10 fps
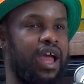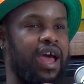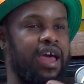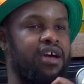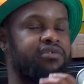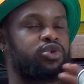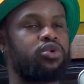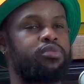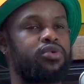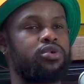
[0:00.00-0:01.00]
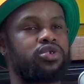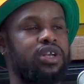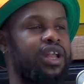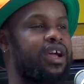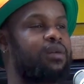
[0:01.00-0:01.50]
I have to approach
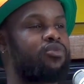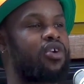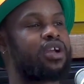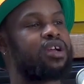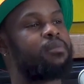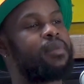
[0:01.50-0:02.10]
it like I'm running a